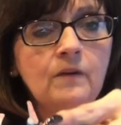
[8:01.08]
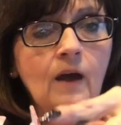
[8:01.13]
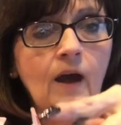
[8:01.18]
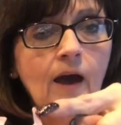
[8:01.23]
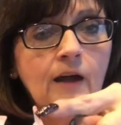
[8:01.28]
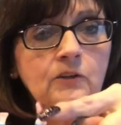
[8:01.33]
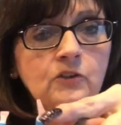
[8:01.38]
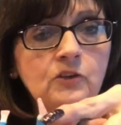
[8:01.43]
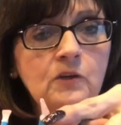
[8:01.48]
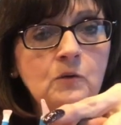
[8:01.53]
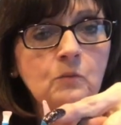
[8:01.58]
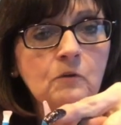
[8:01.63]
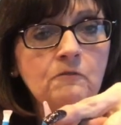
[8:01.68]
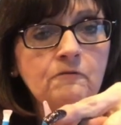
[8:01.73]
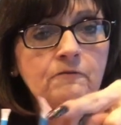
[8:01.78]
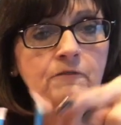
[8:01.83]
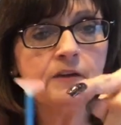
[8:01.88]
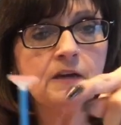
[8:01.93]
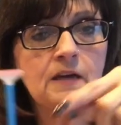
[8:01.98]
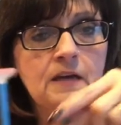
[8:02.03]
actually will
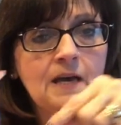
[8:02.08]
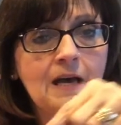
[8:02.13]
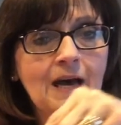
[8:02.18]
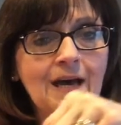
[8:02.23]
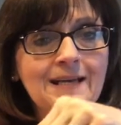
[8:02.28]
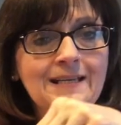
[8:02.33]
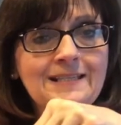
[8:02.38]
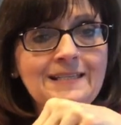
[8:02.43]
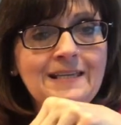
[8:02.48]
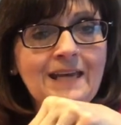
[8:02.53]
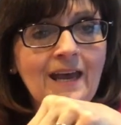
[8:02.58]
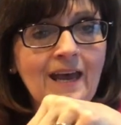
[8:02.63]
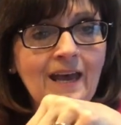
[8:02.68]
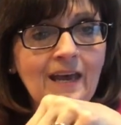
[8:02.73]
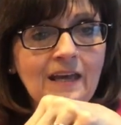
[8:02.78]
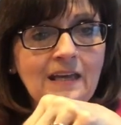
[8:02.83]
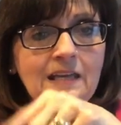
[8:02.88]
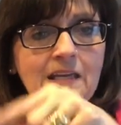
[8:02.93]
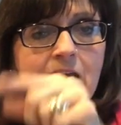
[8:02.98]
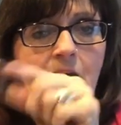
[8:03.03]
fit
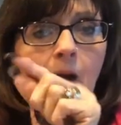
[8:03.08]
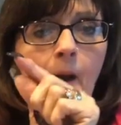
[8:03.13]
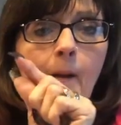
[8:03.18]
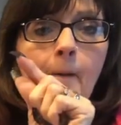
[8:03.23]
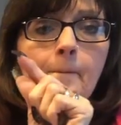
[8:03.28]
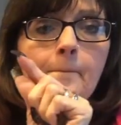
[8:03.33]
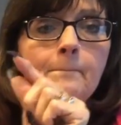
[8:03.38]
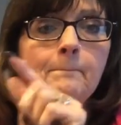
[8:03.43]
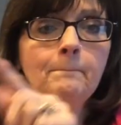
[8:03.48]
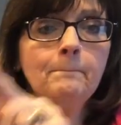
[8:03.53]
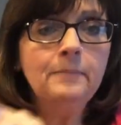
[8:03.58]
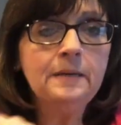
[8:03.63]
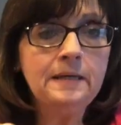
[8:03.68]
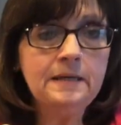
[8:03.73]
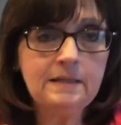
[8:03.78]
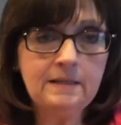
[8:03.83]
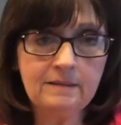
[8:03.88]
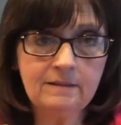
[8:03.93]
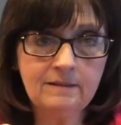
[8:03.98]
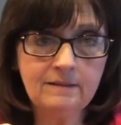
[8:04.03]
10
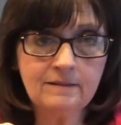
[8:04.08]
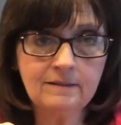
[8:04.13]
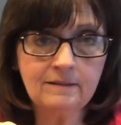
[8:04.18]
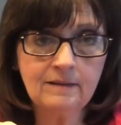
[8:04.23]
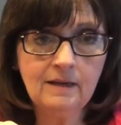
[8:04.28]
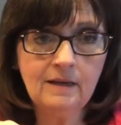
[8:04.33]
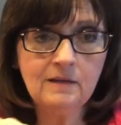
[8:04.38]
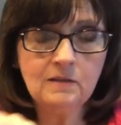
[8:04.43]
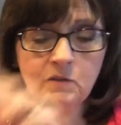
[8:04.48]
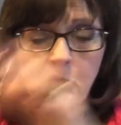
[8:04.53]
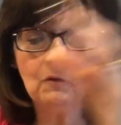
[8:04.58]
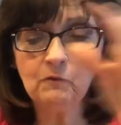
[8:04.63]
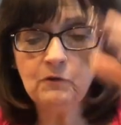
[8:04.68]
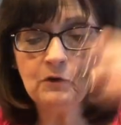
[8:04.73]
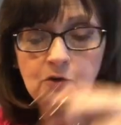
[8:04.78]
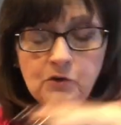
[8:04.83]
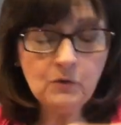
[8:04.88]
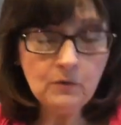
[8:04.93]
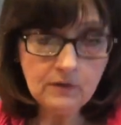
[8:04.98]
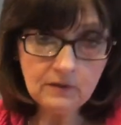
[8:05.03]
beads. So if
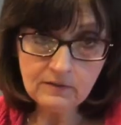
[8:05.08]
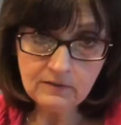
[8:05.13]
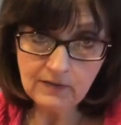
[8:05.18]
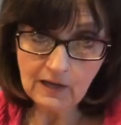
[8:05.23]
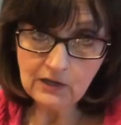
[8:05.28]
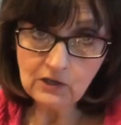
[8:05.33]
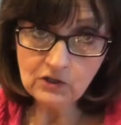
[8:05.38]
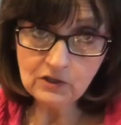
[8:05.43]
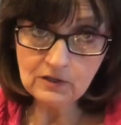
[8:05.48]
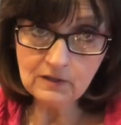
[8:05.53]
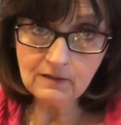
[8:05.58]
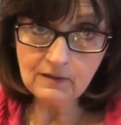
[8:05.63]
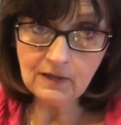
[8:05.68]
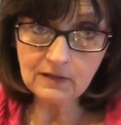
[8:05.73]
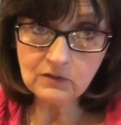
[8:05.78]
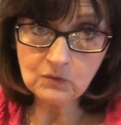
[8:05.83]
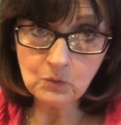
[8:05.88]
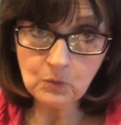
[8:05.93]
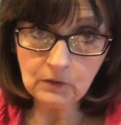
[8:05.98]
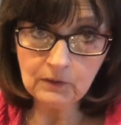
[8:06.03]
you're doing a section
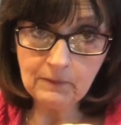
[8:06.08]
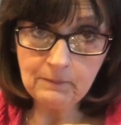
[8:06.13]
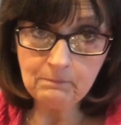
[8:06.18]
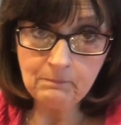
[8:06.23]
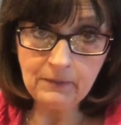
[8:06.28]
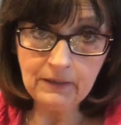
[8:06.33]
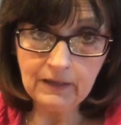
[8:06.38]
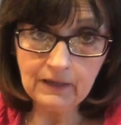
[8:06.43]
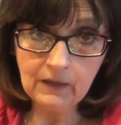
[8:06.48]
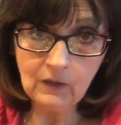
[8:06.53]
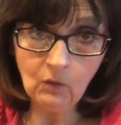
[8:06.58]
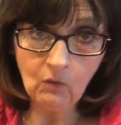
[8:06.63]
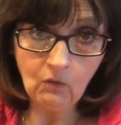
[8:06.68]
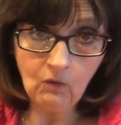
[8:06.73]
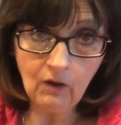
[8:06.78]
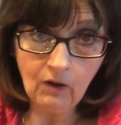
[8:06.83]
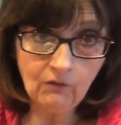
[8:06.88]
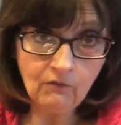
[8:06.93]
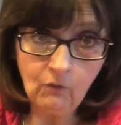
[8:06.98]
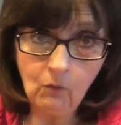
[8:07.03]
that's really big
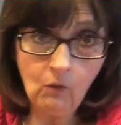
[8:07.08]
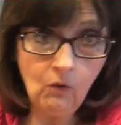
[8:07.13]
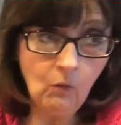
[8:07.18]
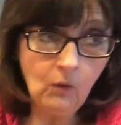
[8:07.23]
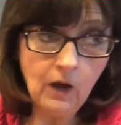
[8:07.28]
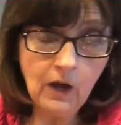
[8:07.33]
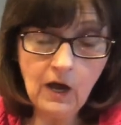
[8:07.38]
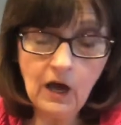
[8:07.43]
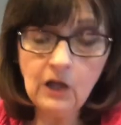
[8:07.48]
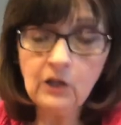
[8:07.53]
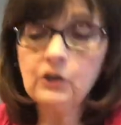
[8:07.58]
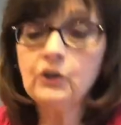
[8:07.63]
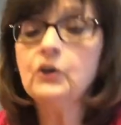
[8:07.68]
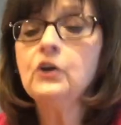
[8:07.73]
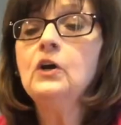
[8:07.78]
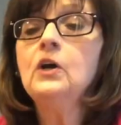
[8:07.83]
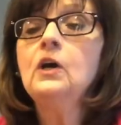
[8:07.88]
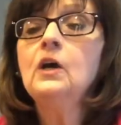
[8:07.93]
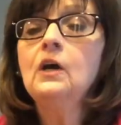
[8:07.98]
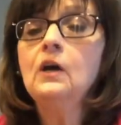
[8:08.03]
of all one color,
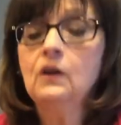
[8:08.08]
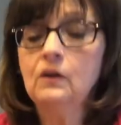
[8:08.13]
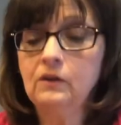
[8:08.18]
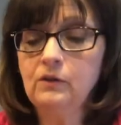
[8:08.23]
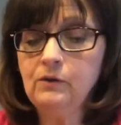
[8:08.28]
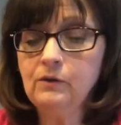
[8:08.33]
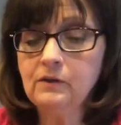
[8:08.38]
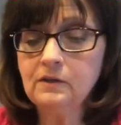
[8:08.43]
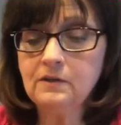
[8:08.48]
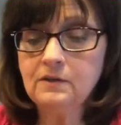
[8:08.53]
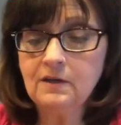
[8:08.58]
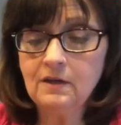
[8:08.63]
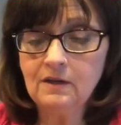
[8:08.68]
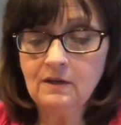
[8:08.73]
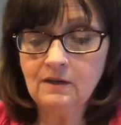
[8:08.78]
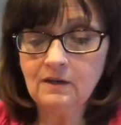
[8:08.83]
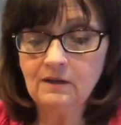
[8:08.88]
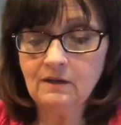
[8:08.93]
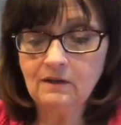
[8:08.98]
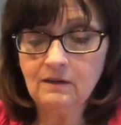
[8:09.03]
you could
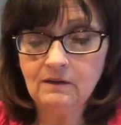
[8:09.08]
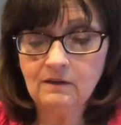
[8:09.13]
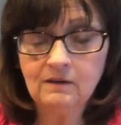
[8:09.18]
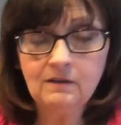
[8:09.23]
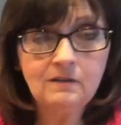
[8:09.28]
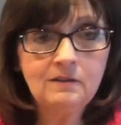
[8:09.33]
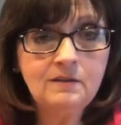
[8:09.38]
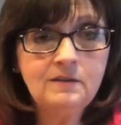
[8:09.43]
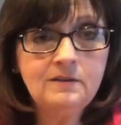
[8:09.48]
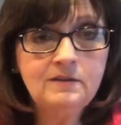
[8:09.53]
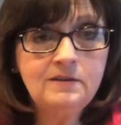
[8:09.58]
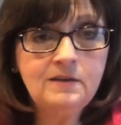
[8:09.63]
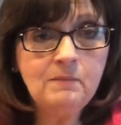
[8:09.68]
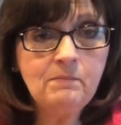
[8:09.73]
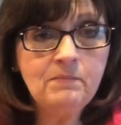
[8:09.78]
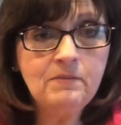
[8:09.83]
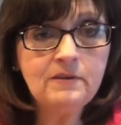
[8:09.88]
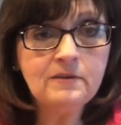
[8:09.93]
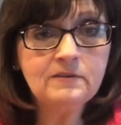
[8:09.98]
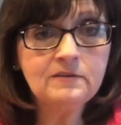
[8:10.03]

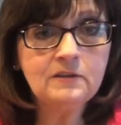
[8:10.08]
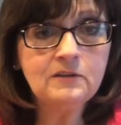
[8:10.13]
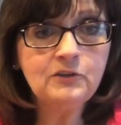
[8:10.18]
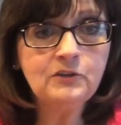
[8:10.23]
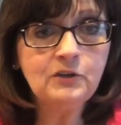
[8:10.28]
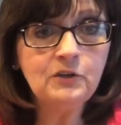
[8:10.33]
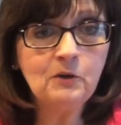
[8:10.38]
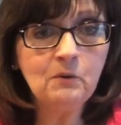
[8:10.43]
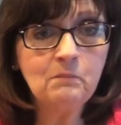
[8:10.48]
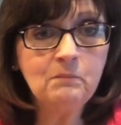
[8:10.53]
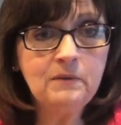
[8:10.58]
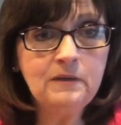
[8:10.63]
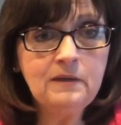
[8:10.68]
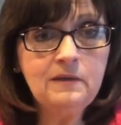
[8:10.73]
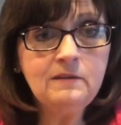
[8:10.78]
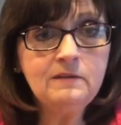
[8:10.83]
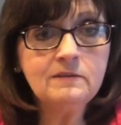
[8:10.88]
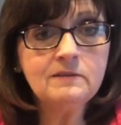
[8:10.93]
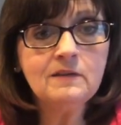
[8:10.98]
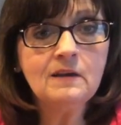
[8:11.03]
dip this into your
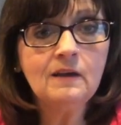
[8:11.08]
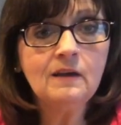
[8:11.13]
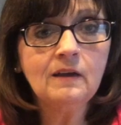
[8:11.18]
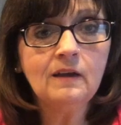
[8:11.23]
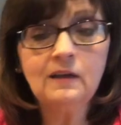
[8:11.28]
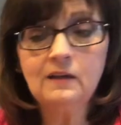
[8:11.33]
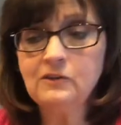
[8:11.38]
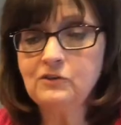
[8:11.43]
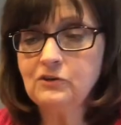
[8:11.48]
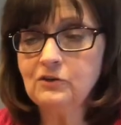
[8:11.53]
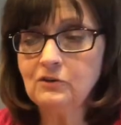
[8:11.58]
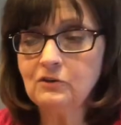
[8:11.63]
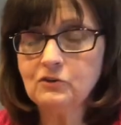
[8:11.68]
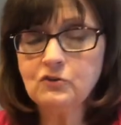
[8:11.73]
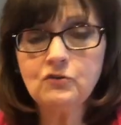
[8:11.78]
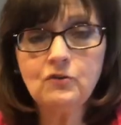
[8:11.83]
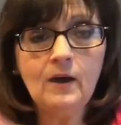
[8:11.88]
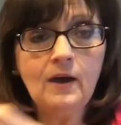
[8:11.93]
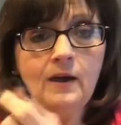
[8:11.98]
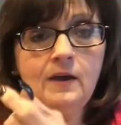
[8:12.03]
beads, into your
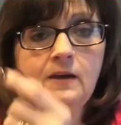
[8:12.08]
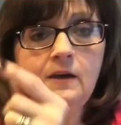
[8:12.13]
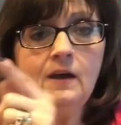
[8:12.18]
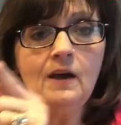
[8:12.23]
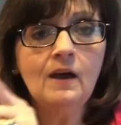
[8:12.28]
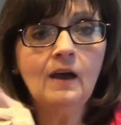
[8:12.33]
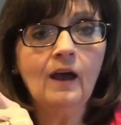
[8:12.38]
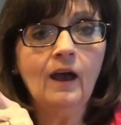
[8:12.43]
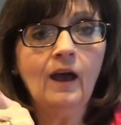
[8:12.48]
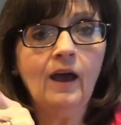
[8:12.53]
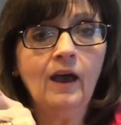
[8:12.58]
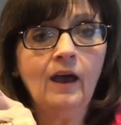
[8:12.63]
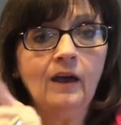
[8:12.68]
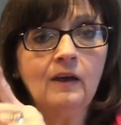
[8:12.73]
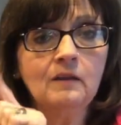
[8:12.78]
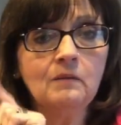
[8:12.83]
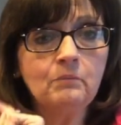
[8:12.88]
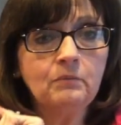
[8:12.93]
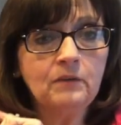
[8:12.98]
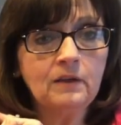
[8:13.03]
tray,
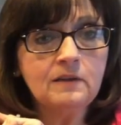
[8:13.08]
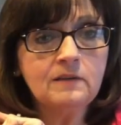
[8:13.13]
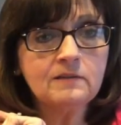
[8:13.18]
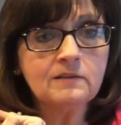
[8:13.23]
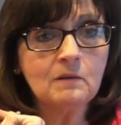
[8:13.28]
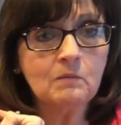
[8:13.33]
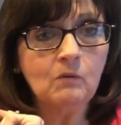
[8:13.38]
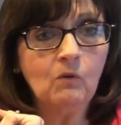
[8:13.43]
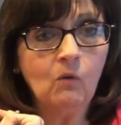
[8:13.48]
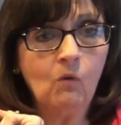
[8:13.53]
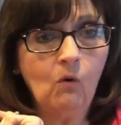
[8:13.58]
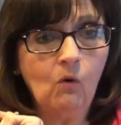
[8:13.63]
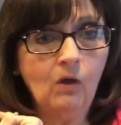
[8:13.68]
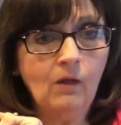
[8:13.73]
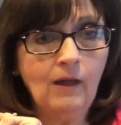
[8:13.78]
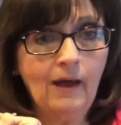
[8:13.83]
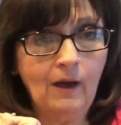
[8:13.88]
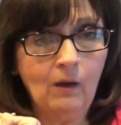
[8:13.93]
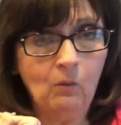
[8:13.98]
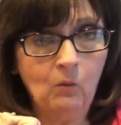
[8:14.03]
and place them
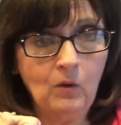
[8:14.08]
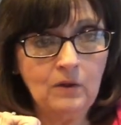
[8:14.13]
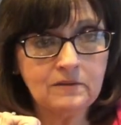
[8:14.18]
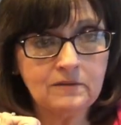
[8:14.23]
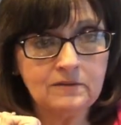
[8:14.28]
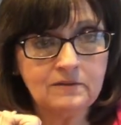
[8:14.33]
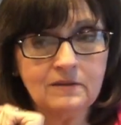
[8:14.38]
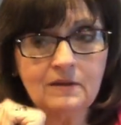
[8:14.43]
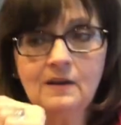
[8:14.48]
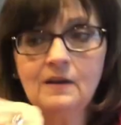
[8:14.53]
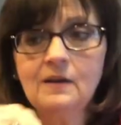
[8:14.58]
all at once.